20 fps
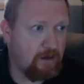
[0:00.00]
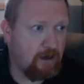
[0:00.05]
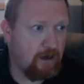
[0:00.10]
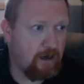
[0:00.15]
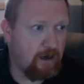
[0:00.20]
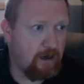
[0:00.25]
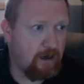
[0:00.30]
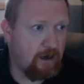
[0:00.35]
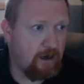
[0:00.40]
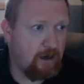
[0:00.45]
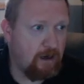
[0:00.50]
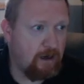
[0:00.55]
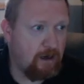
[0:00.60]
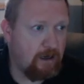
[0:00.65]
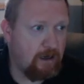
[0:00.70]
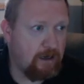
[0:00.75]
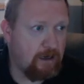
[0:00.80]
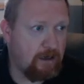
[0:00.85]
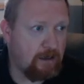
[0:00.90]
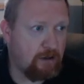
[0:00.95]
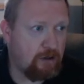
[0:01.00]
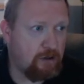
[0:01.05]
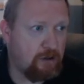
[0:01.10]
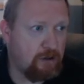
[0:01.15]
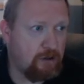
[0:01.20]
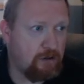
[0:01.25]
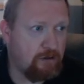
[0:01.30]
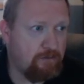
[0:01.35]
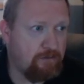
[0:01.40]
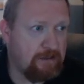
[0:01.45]
uh, it
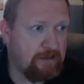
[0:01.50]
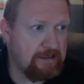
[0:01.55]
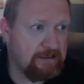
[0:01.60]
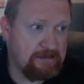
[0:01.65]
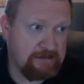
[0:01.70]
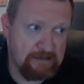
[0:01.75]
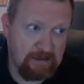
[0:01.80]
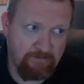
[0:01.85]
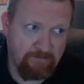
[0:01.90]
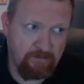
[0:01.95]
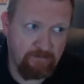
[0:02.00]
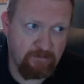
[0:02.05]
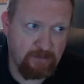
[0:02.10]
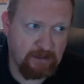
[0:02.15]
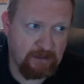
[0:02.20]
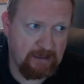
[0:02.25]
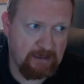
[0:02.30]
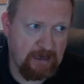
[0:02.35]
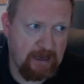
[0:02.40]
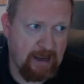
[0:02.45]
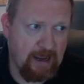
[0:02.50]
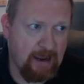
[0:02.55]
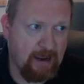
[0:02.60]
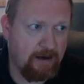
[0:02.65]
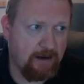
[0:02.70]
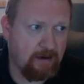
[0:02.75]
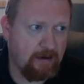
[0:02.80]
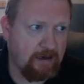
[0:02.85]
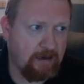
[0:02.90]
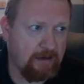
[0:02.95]
could be 7, but it
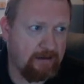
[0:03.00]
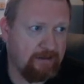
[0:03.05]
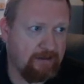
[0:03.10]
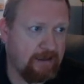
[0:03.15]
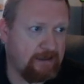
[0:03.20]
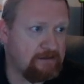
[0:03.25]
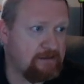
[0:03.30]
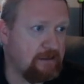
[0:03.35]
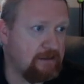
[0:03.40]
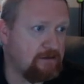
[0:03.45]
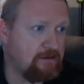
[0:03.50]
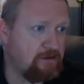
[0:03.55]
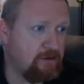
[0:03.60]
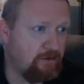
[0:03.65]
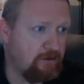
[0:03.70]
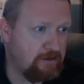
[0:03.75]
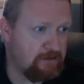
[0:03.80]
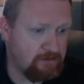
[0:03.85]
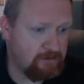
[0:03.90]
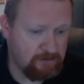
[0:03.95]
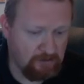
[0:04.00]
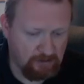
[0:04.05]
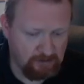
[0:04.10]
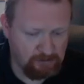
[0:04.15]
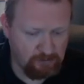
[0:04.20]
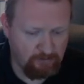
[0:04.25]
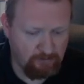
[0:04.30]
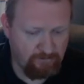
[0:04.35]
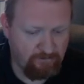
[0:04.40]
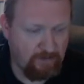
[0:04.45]
can't, and that's it. So this is
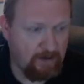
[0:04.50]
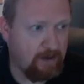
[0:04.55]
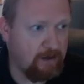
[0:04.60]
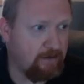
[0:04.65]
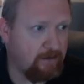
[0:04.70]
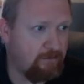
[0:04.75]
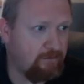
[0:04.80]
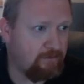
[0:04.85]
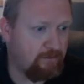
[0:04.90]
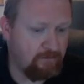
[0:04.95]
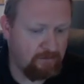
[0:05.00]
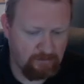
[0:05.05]
also a 5.